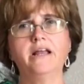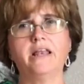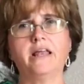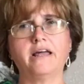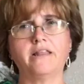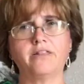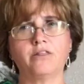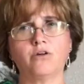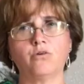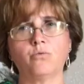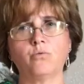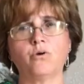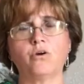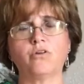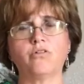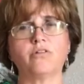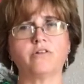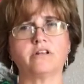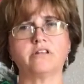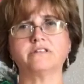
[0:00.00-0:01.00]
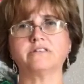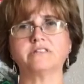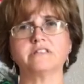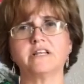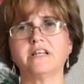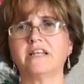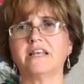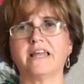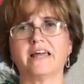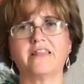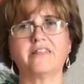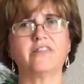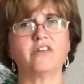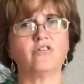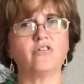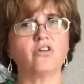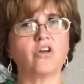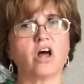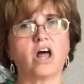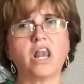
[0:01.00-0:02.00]
like they're worthless, like
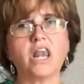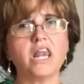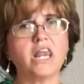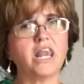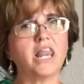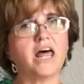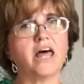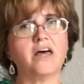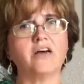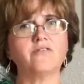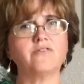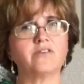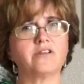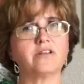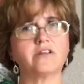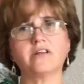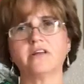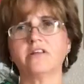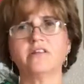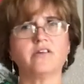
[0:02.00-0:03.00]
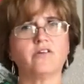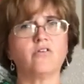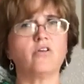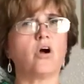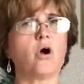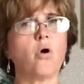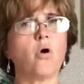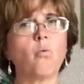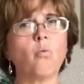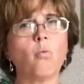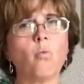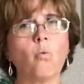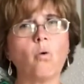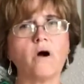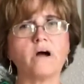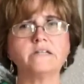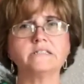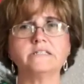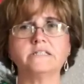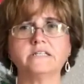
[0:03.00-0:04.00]
they're not loved, they're not
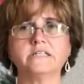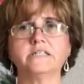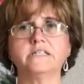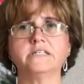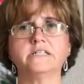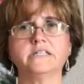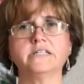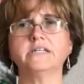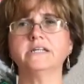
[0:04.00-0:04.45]
wanted.